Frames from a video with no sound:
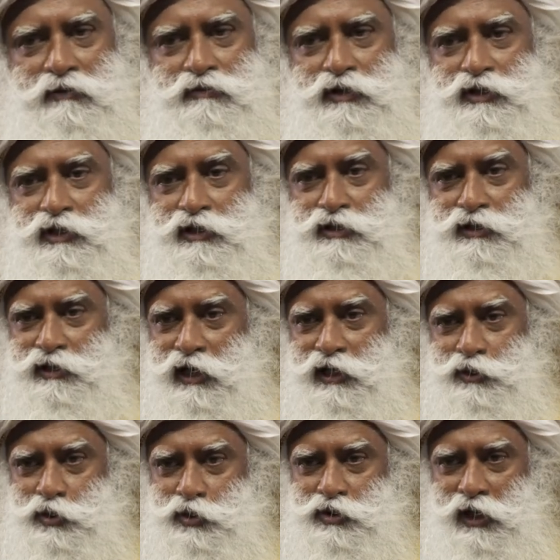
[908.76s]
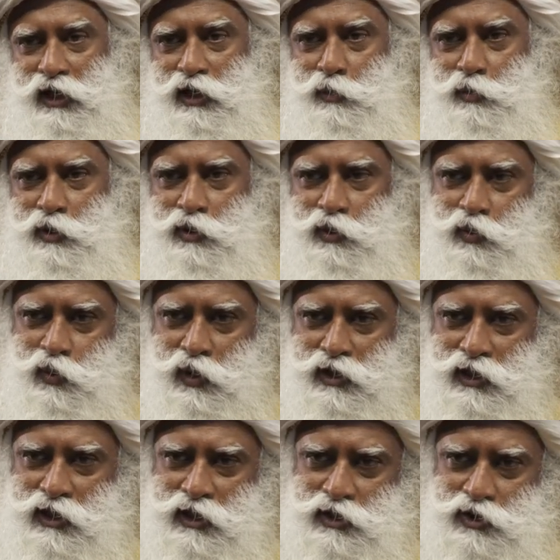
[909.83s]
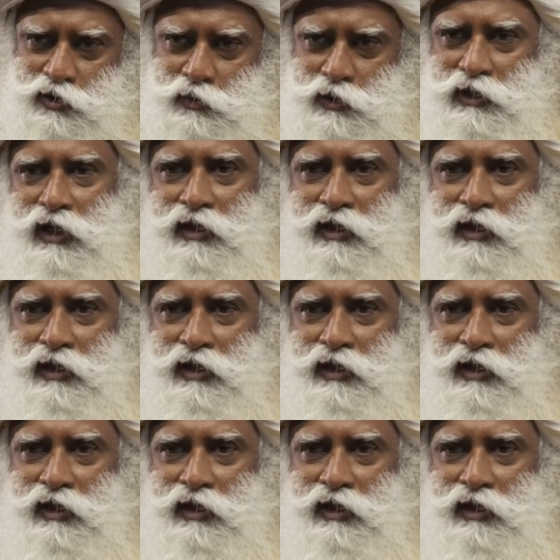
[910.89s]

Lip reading: every citizen has to stand up and do what needs to be